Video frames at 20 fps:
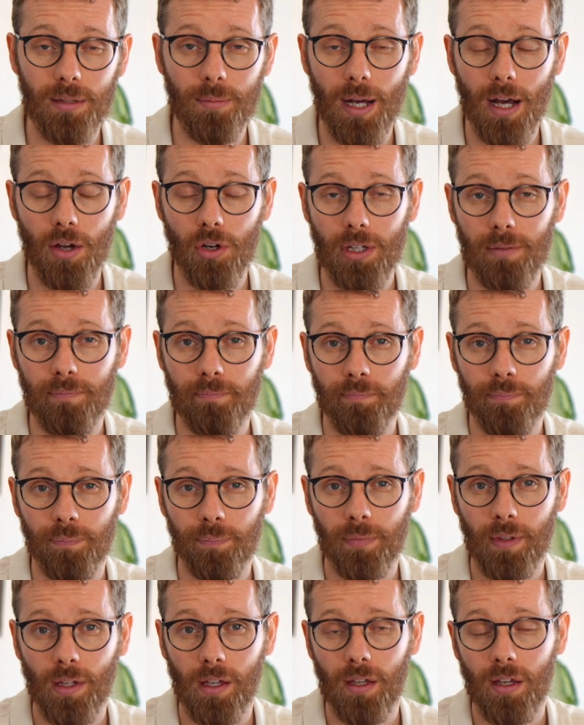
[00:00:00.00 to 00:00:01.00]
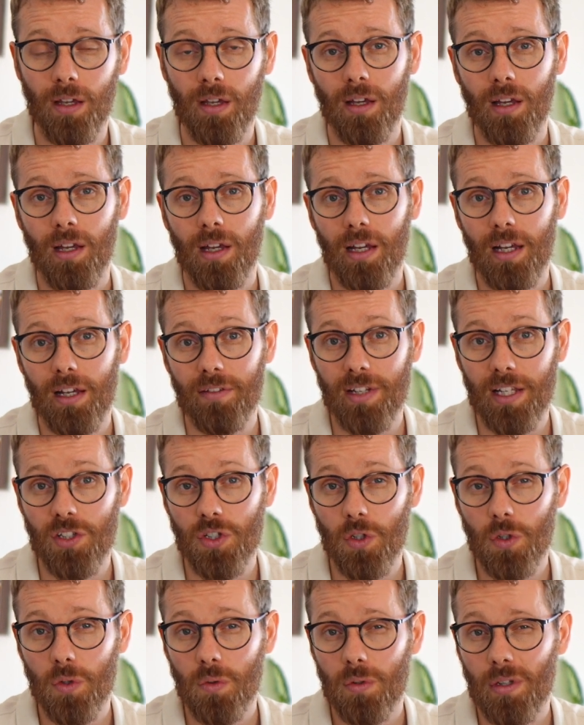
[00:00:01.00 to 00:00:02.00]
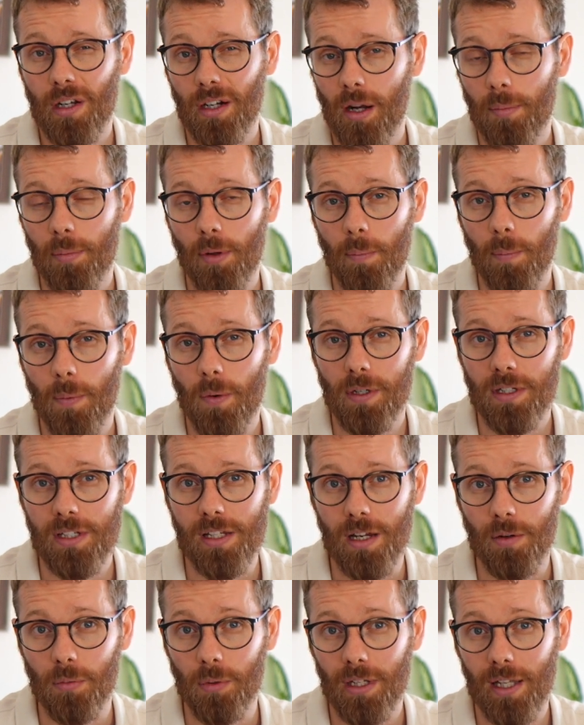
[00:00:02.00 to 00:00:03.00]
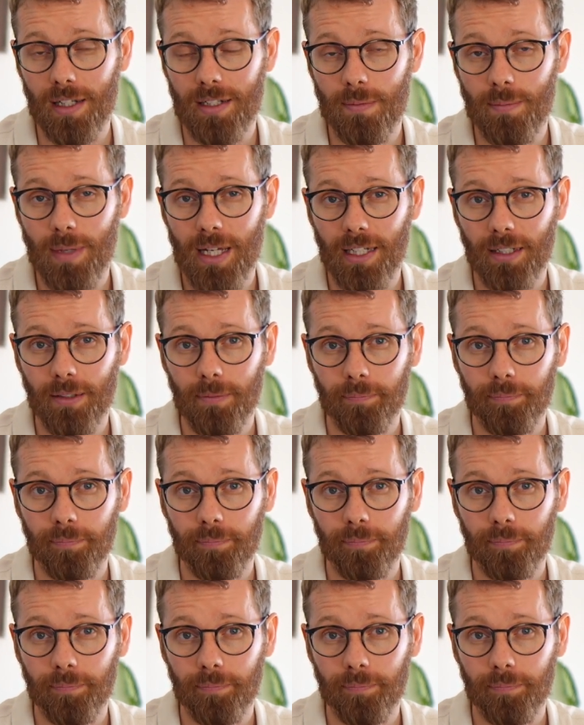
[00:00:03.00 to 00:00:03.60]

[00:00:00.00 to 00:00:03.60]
about it. If that's you, there are a couple of points that I would like to make.